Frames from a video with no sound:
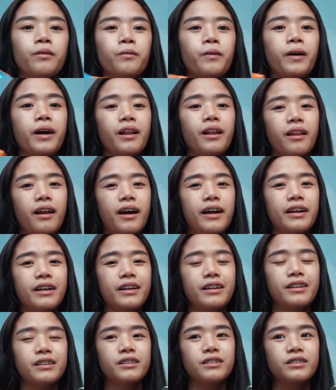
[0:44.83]
while
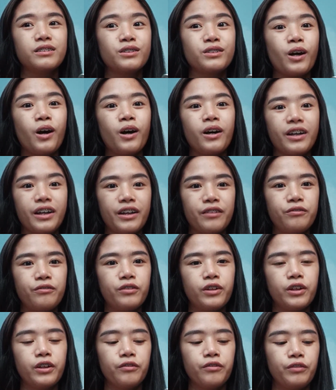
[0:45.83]
I talk in
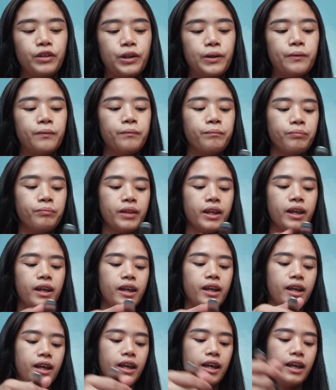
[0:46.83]
front of you.
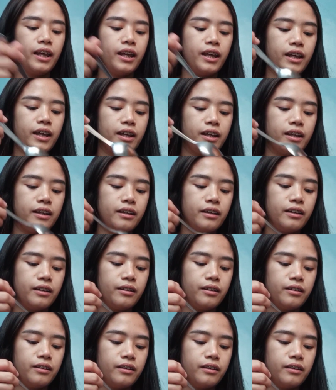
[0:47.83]
And